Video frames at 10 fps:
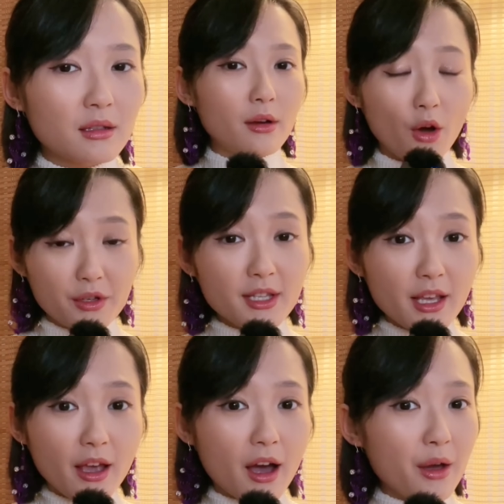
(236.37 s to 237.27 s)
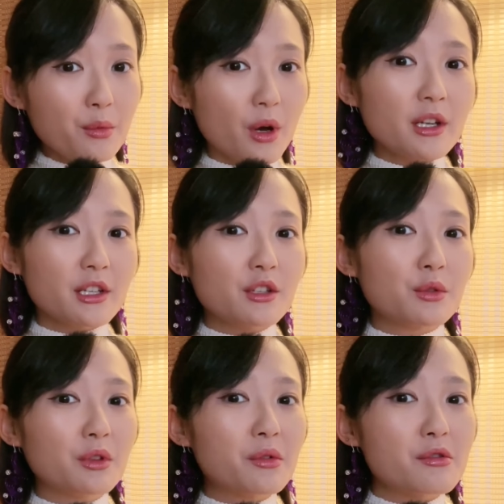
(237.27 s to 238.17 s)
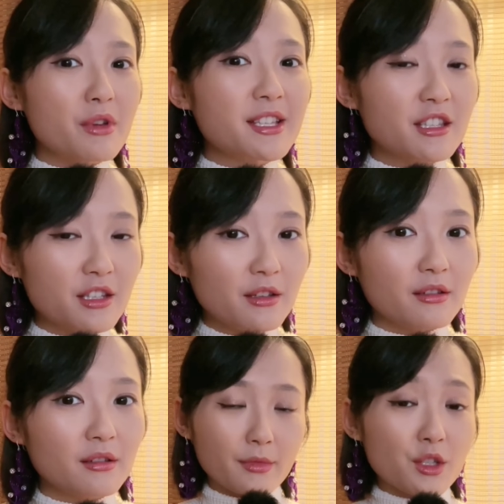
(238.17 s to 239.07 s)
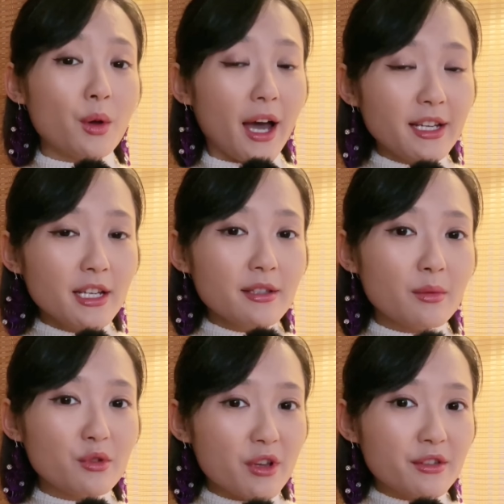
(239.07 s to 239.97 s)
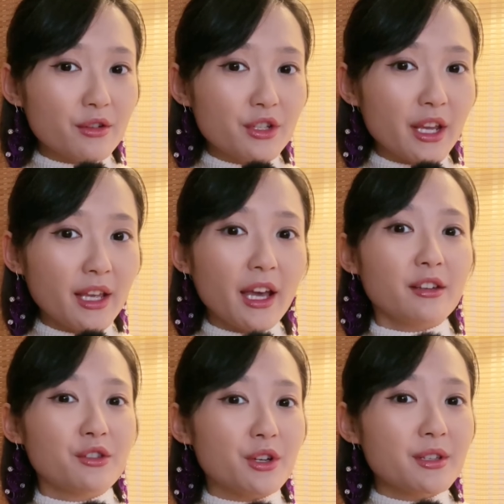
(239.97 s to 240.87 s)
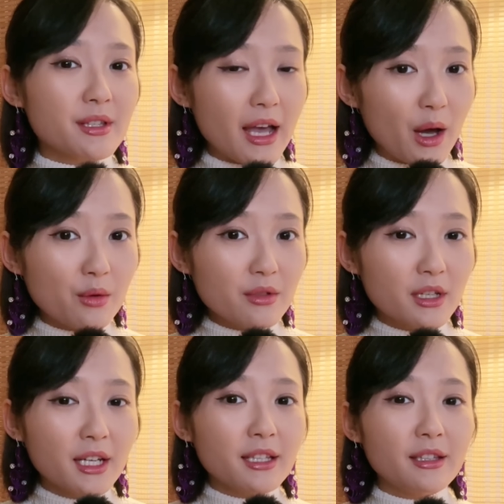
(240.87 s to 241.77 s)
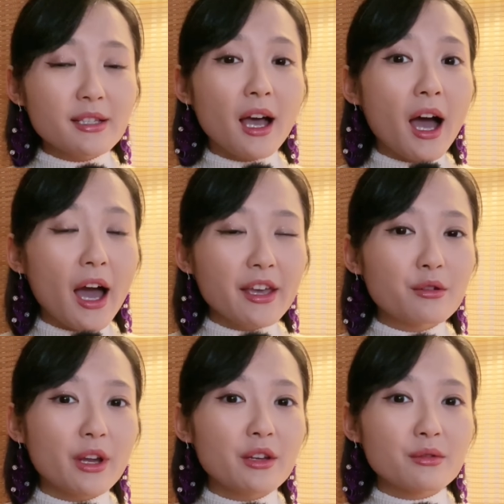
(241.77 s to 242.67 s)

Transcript: Honestly, I wanted to know the reason too. So I did some researching and it turns out this high cranial